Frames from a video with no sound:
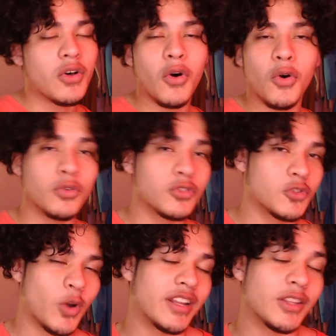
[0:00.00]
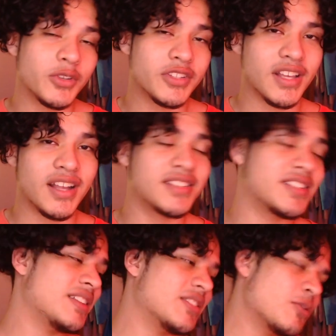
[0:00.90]
old Twine Endurance
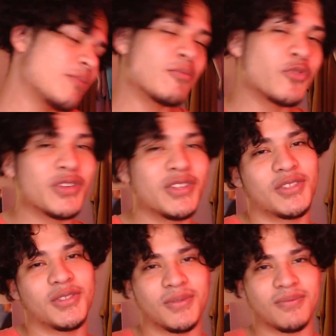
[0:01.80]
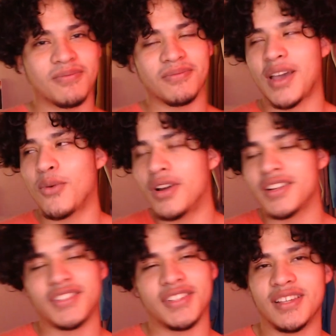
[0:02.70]
content. Their memories, I want
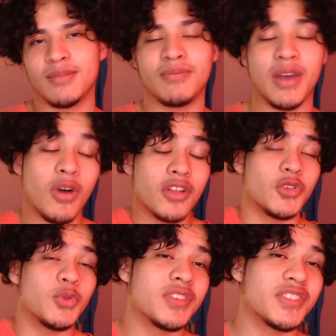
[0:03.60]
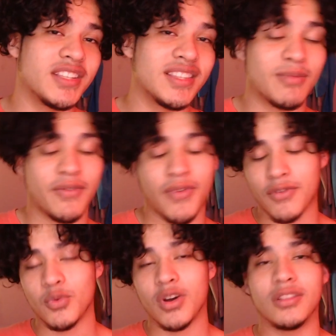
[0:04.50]
to see them. I want you to see them if ever
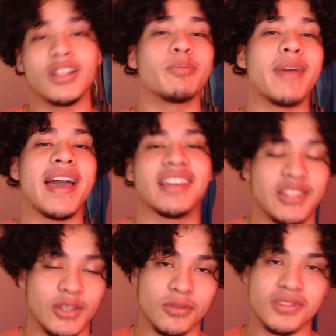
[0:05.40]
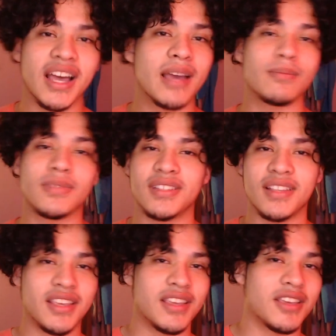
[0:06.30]
you want to look back at the old times.
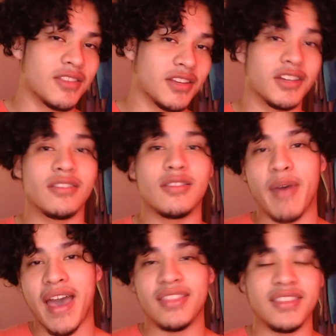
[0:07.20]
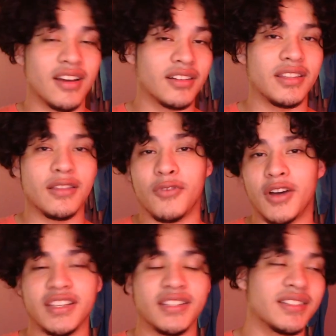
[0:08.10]
The good, the bad, the ugly, the
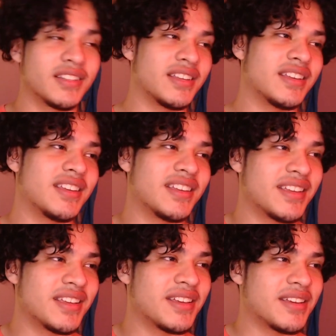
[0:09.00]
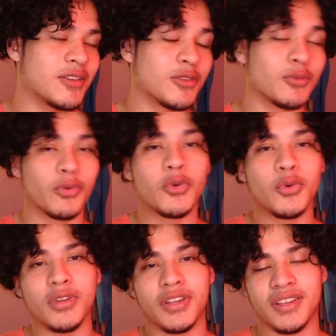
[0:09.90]
funny, the rude,